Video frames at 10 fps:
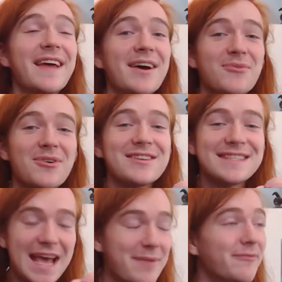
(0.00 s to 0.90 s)
And that
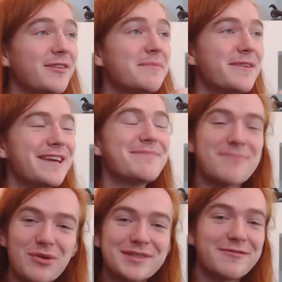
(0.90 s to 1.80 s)
was MVP
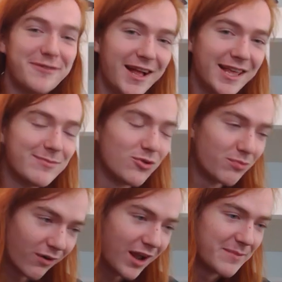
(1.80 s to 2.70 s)
Most Valuable
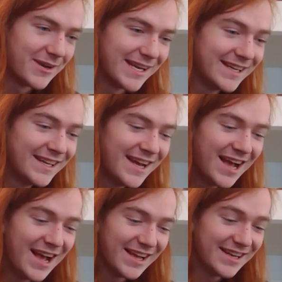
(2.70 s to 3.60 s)
Primate.
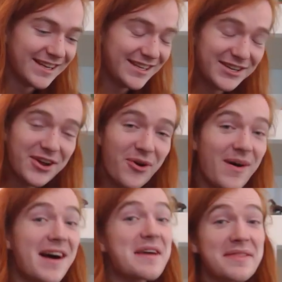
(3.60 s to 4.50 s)
You
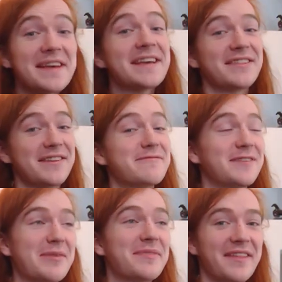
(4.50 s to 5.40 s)
know, I think it
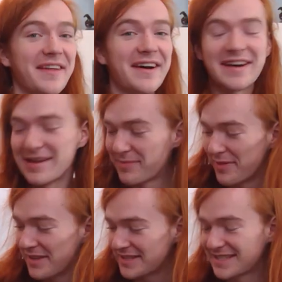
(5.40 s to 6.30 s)
lived up to the hype.
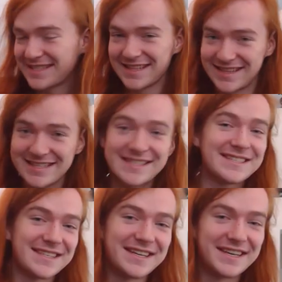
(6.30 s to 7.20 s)
This this
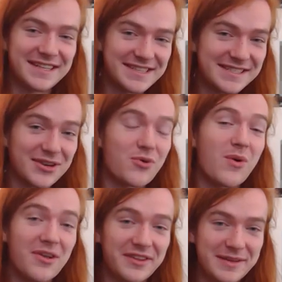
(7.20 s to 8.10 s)
is a this is a
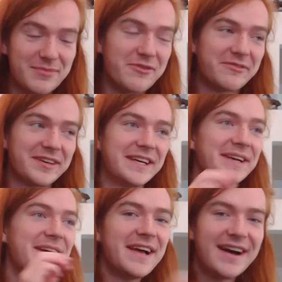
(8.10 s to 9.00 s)
quality
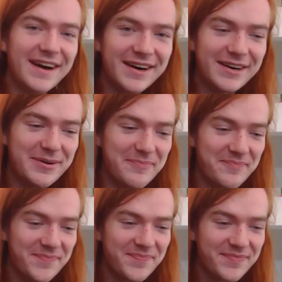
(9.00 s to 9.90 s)
movie.
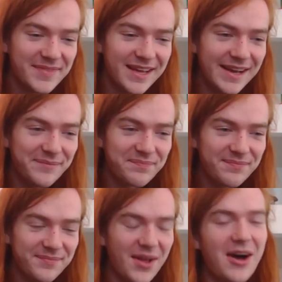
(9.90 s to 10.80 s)
Um,
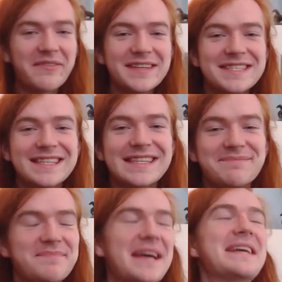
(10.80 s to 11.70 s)
obviously,
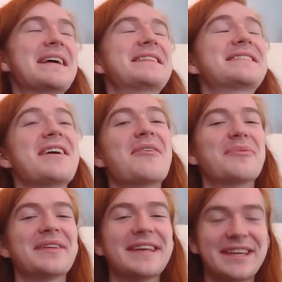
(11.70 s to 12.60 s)
it, it's not
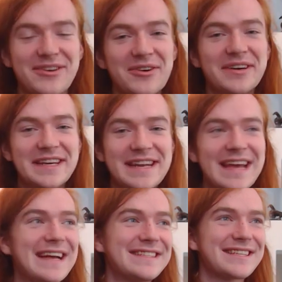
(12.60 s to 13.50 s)
really good.
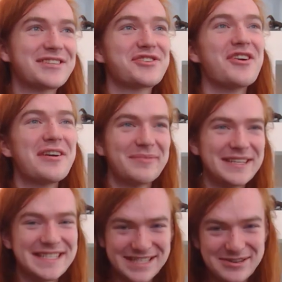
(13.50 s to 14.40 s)
It's extremely
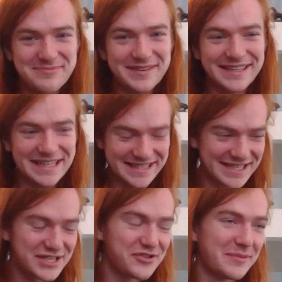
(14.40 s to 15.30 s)
stupid. It's
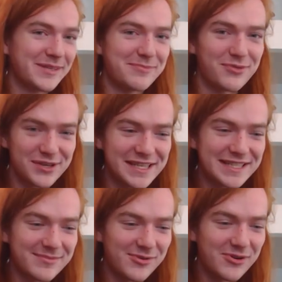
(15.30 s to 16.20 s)
extremely
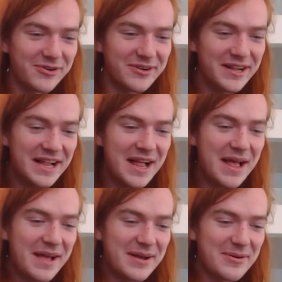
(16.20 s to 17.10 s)
predictable
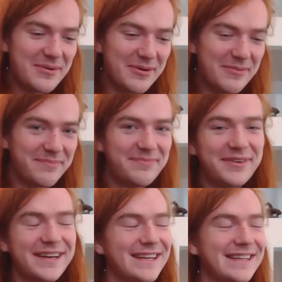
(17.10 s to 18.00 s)
but